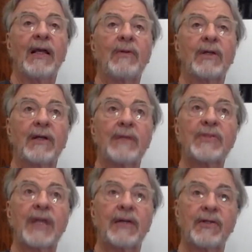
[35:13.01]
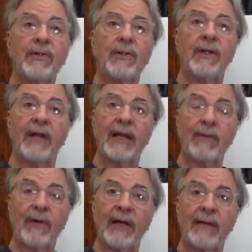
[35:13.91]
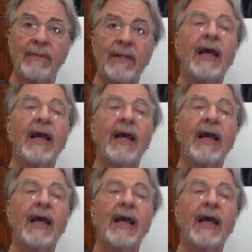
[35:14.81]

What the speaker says: And when it comes down to it, and Abraham